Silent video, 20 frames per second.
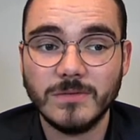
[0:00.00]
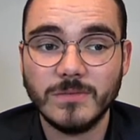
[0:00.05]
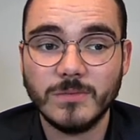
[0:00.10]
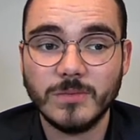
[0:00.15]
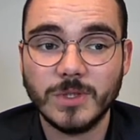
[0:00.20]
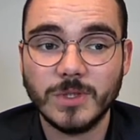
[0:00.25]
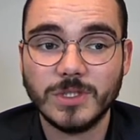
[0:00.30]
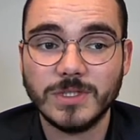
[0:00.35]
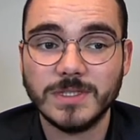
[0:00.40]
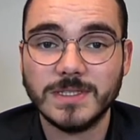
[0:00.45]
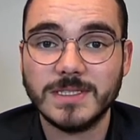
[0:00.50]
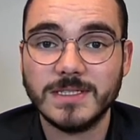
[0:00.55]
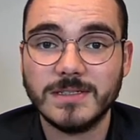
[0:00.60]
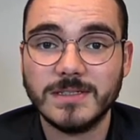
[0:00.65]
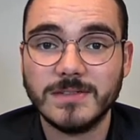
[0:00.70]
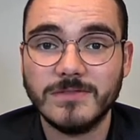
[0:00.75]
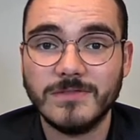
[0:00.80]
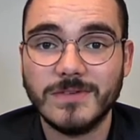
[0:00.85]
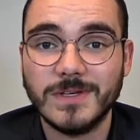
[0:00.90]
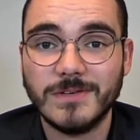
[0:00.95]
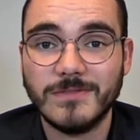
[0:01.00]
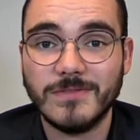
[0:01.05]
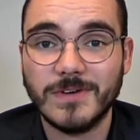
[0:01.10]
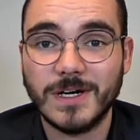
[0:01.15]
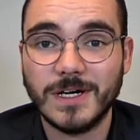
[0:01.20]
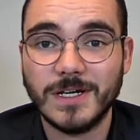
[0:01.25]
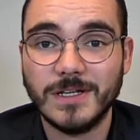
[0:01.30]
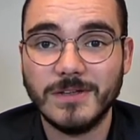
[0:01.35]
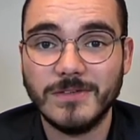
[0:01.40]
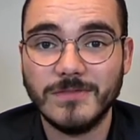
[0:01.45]
which is the config
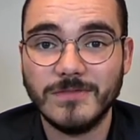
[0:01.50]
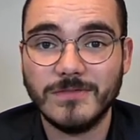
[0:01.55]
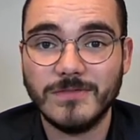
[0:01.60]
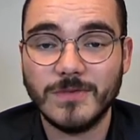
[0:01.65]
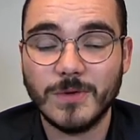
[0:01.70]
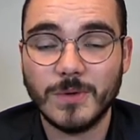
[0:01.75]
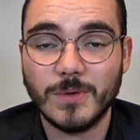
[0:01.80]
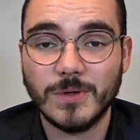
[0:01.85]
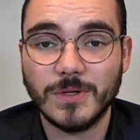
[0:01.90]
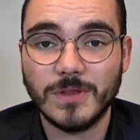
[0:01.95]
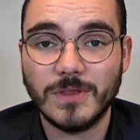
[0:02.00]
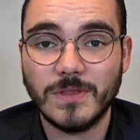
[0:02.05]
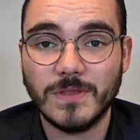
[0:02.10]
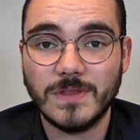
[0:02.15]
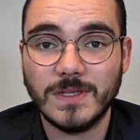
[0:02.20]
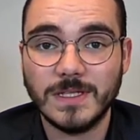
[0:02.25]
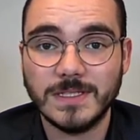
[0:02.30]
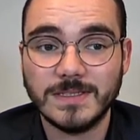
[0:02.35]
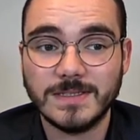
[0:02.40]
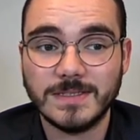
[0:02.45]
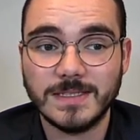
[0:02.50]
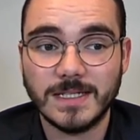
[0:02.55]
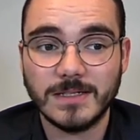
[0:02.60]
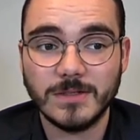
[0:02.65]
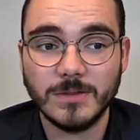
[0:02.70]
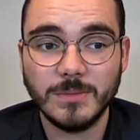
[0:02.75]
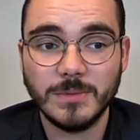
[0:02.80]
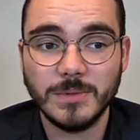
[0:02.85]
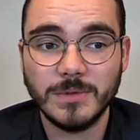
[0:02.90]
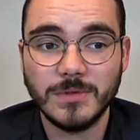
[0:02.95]
file for this
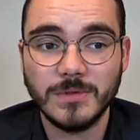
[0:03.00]
setup.